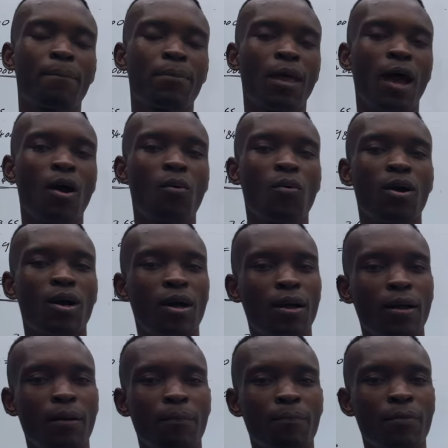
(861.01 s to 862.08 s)

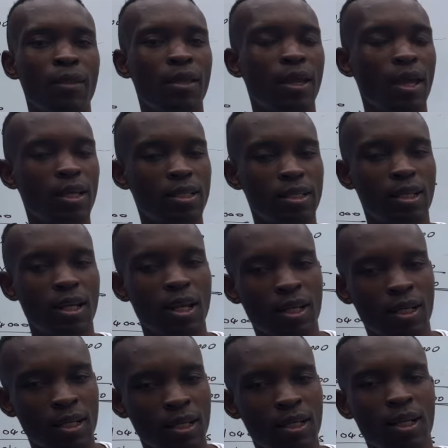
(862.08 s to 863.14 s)
our extra
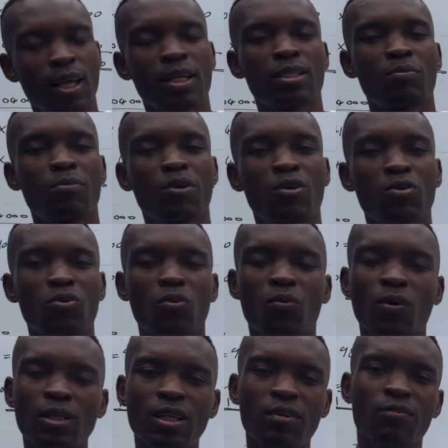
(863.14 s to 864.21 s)
class, because
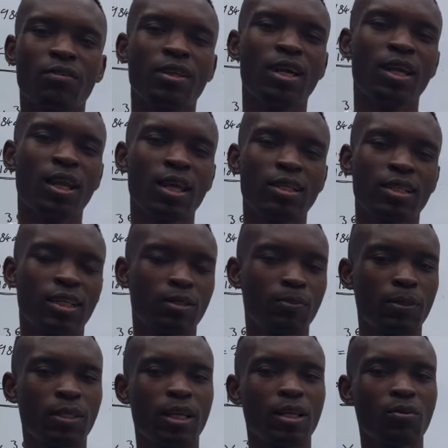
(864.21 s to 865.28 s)
what I've realized,
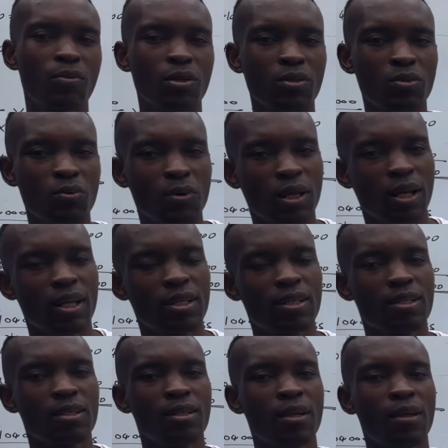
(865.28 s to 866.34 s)
especially when you were
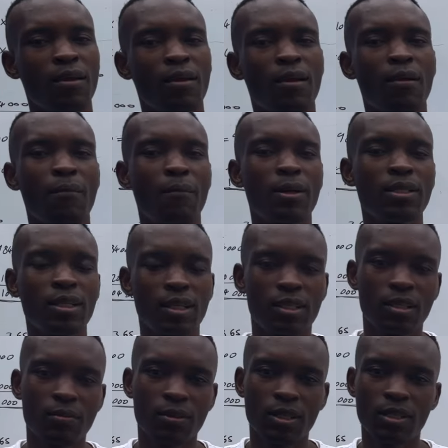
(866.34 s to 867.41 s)
writing March
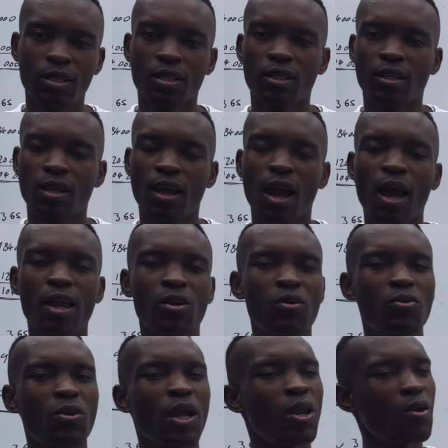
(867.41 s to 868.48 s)
examination, I
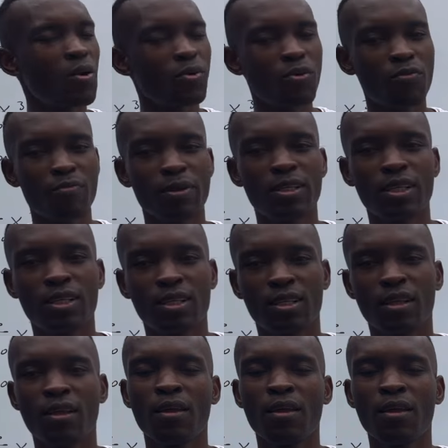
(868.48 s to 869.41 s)
got a lot of messages.